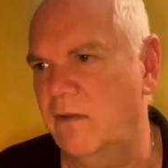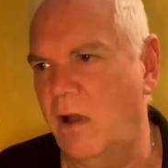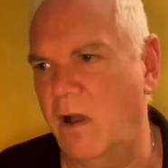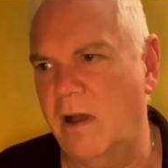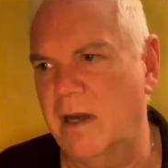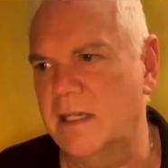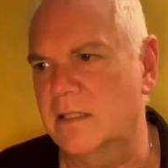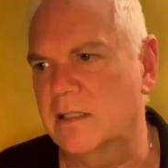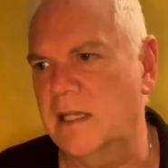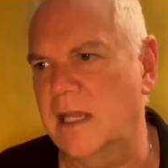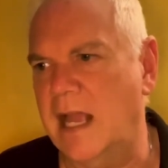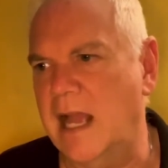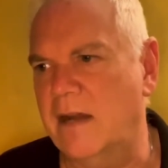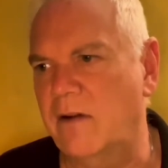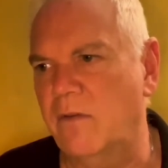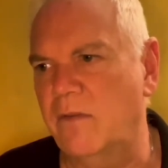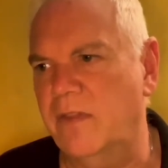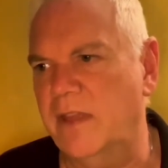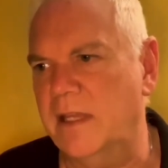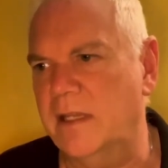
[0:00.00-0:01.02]
Honestly, I
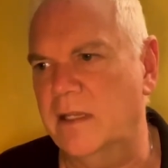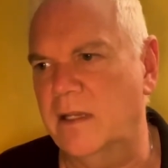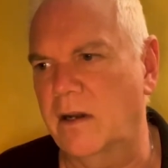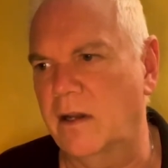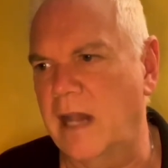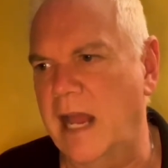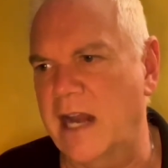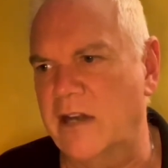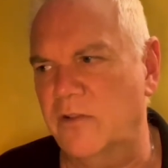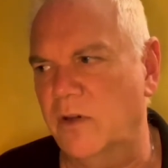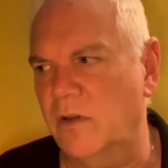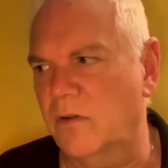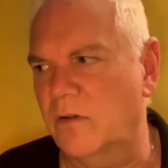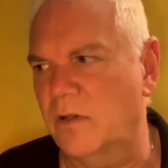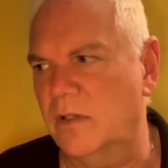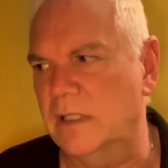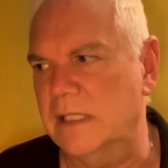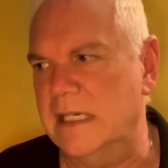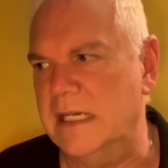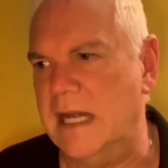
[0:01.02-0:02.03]
don't think Galadriel
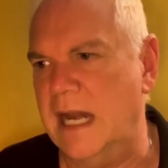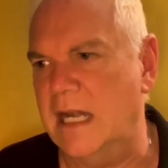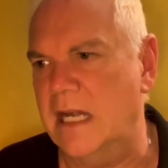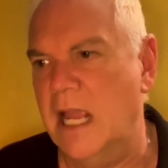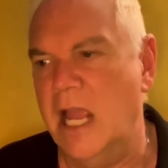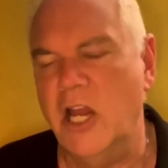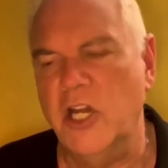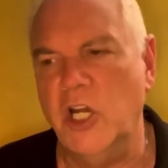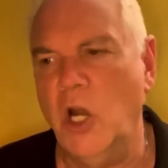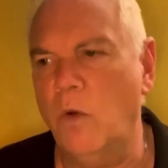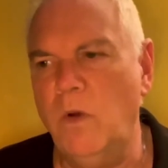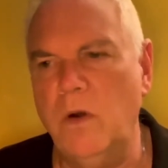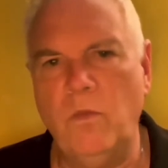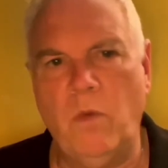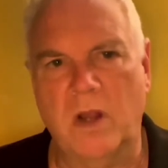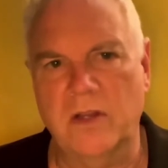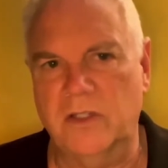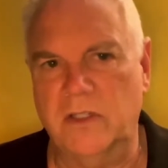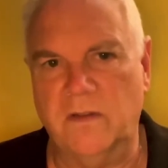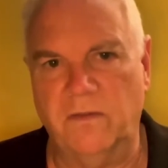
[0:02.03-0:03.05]
could lead, and no one
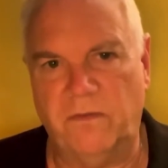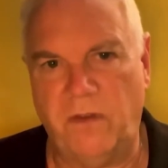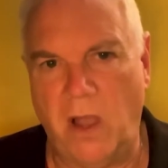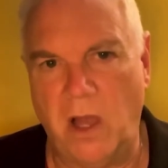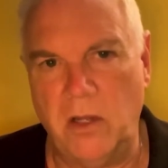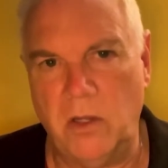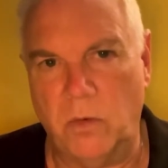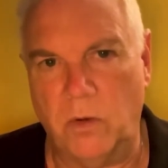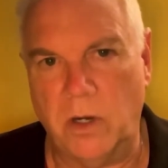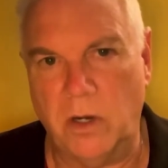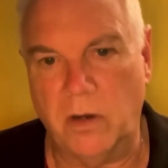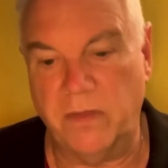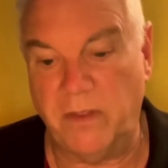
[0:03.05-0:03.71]
wants to follow her.